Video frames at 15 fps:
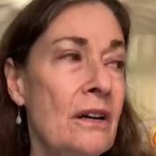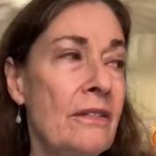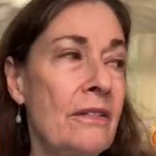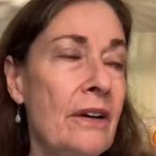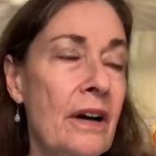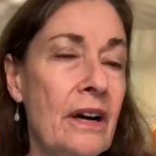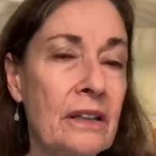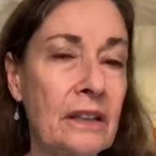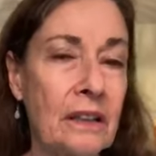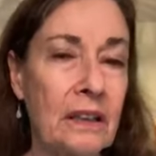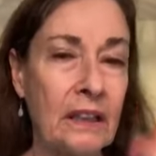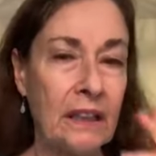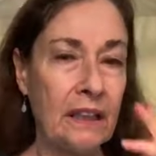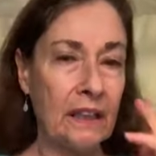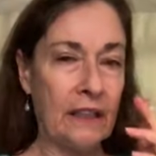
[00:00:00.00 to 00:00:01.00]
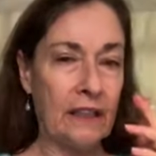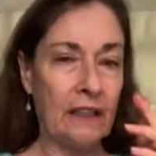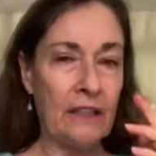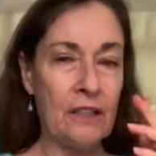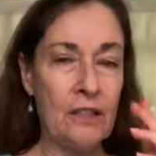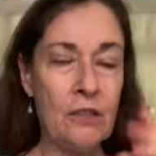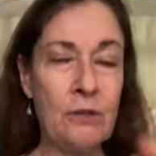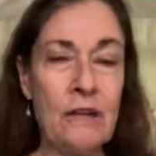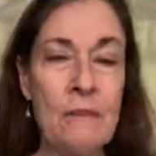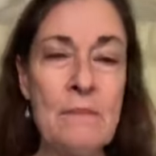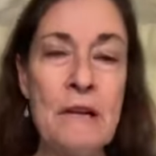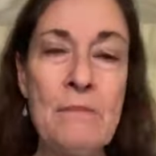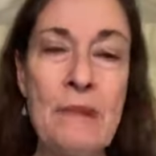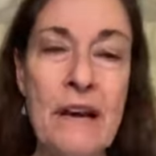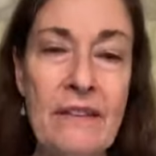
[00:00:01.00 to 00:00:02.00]
the, you know what I
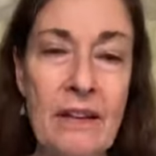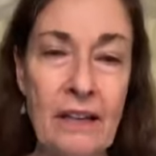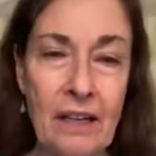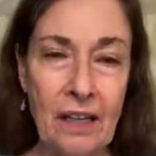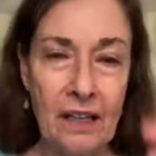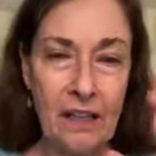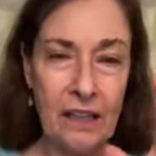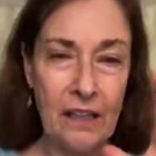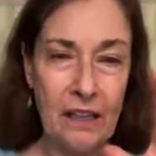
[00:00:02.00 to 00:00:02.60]
mean by that,